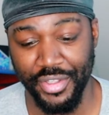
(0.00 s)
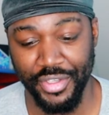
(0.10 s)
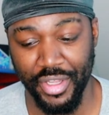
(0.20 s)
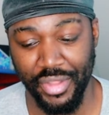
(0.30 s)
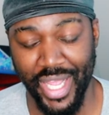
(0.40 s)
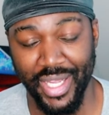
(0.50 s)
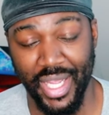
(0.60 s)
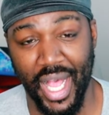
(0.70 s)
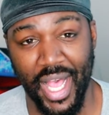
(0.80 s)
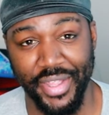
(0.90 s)
you know,
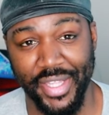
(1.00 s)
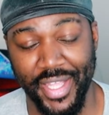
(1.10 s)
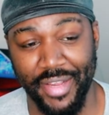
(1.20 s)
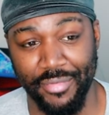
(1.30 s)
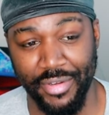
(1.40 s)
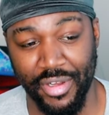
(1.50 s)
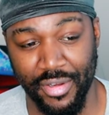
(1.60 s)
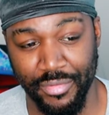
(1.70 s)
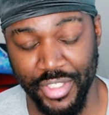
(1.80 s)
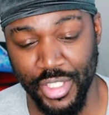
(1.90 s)
that God that they re
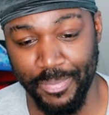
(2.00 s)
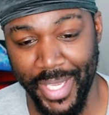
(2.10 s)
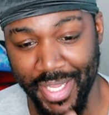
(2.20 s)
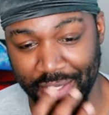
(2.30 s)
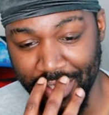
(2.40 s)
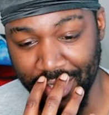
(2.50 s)
uh, respect.